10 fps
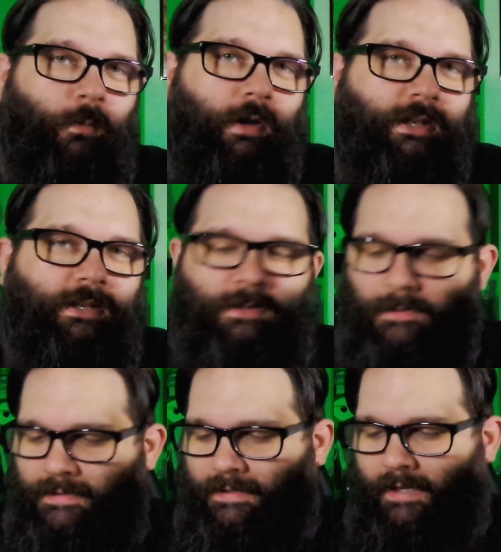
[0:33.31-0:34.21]
I wanted to
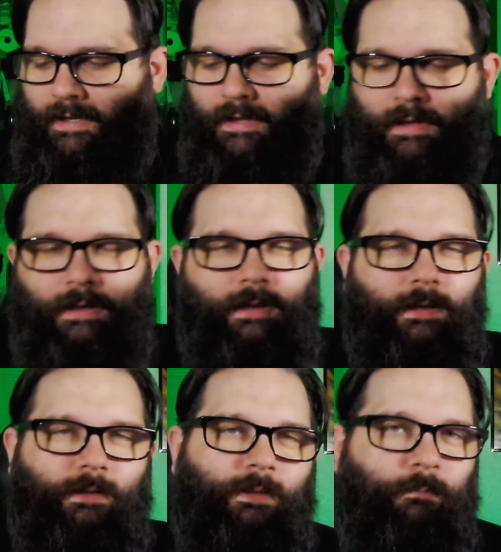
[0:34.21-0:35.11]
do this like
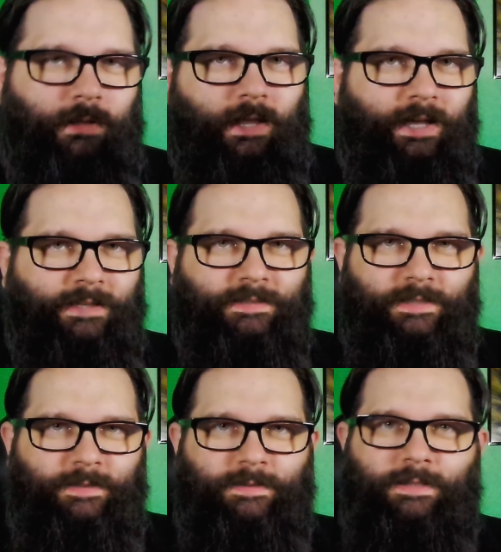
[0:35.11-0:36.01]
the blind
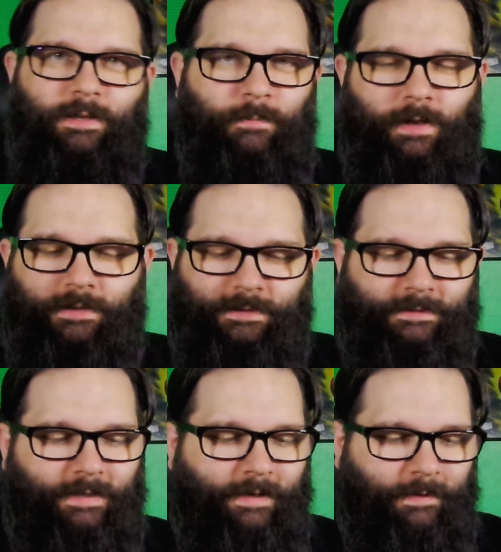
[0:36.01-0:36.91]
CGC
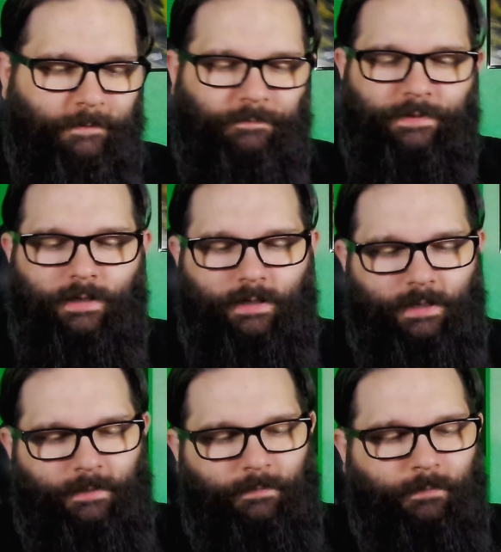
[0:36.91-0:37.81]
unboxing style,
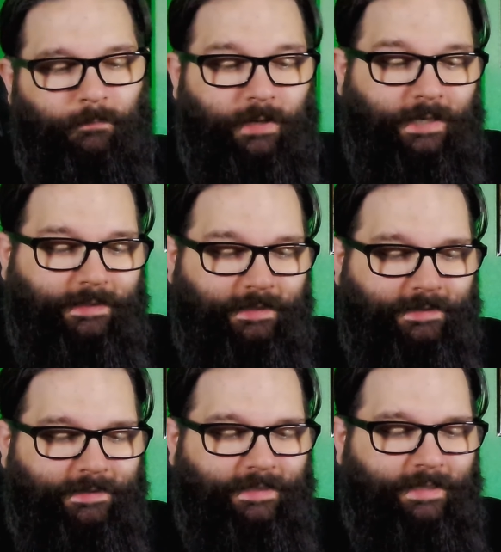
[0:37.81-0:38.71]
um, but I
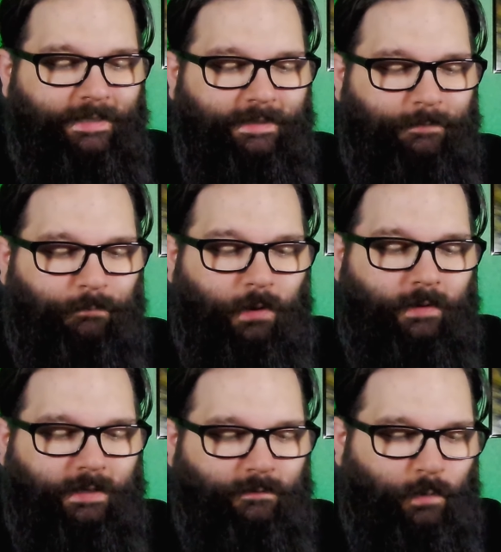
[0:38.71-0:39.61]
did see
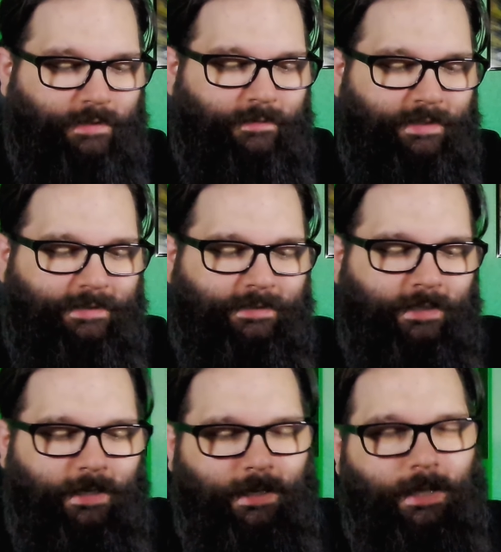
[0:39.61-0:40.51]
part of the invoice for this,